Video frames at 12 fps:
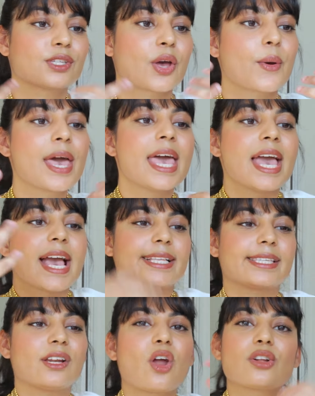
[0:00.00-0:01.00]
So
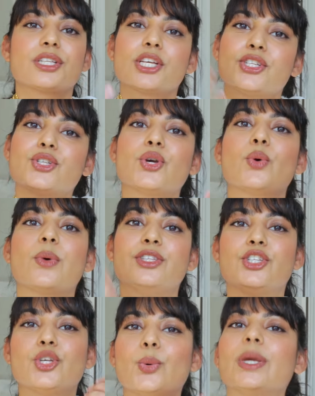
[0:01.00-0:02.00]
it's a lot to do
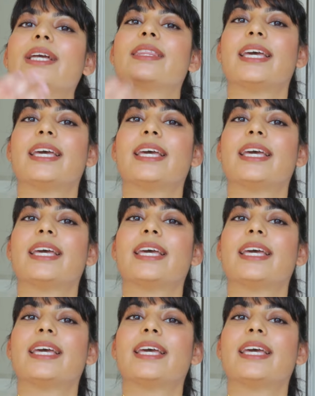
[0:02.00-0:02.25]
with doing